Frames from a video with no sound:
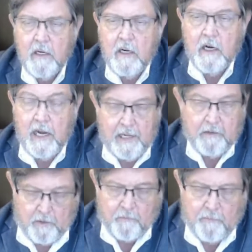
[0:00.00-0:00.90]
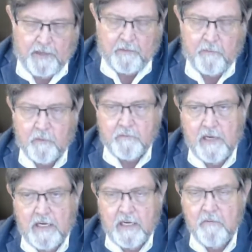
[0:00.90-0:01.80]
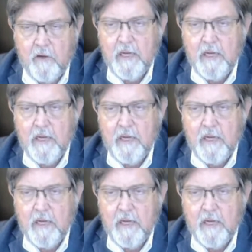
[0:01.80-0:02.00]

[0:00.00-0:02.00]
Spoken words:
And if they survive,